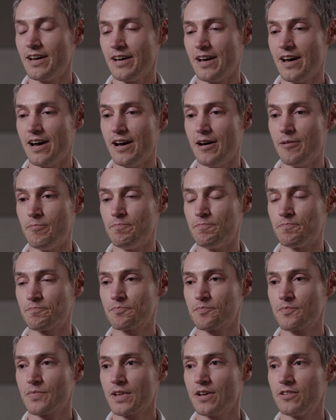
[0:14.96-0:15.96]
Um,
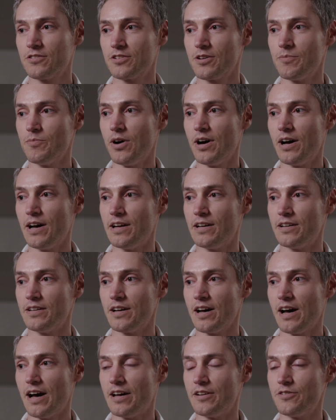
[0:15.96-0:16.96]
so my
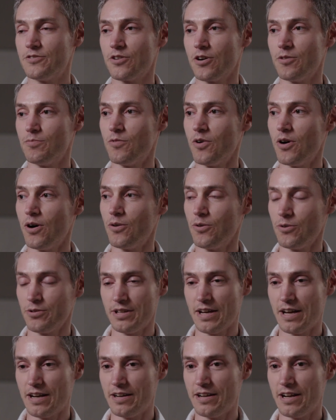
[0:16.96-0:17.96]
uh, job role or
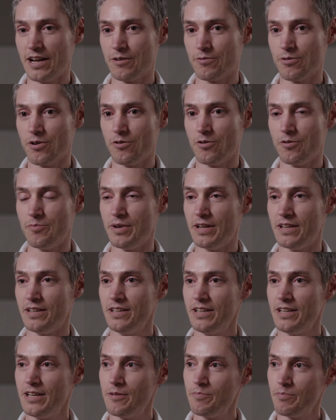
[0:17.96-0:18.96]
day-to-day role would be
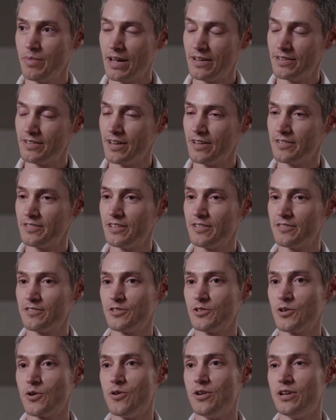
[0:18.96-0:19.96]
pen testing,
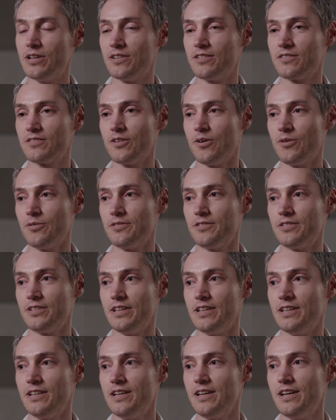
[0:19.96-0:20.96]
security
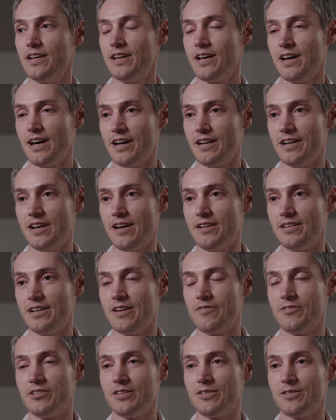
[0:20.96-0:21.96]
consultancy, and that,
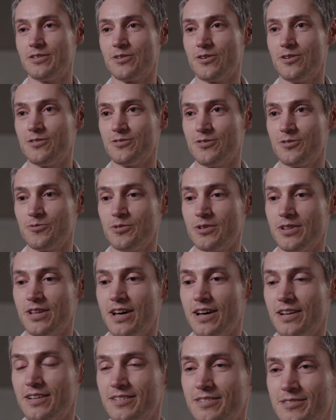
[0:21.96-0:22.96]
everything that goes along with
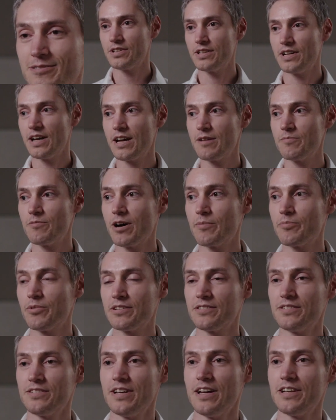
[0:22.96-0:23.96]
that. Today, my
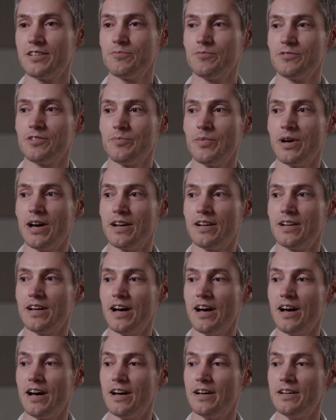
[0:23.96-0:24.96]
presentation was about
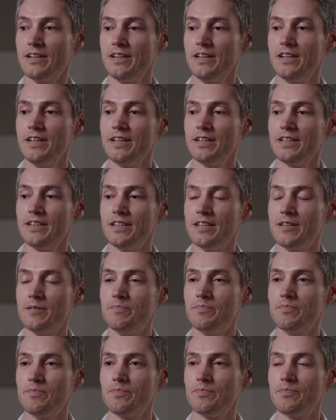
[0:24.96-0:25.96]
uh, the
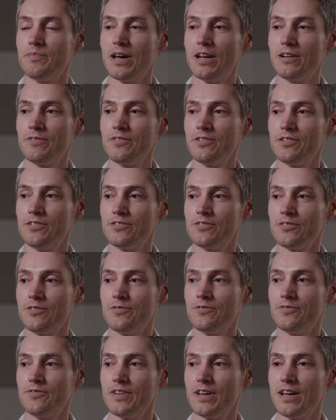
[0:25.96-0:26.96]
benefits
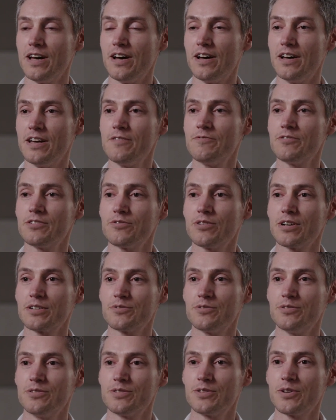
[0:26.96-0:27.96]
of uh,
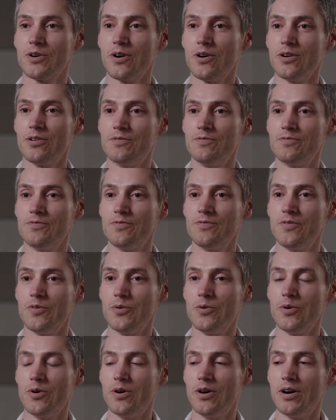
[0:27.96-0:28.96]
infrastructure as code
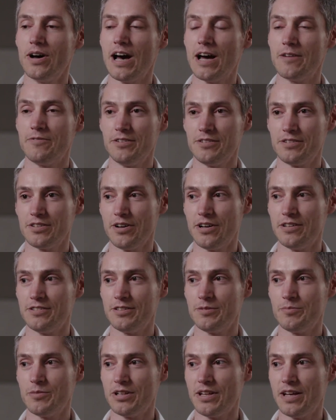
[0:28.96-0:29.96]
for adversary
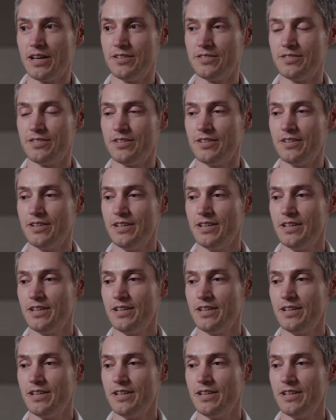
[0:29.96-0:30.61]
simulation